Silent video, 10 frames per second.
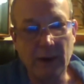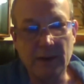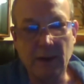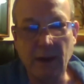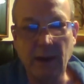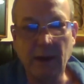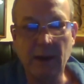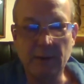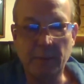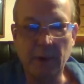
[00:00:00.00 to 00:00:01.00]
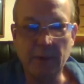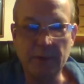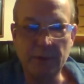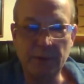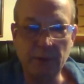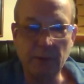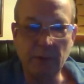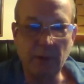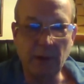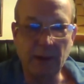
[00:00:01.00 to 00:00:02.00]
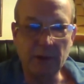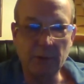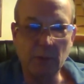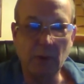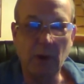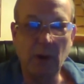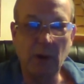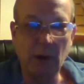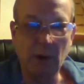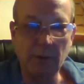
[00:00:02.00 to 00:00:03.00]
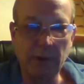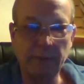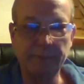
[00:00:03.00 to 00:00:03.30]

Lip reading: lake, as opposed to the actual owner.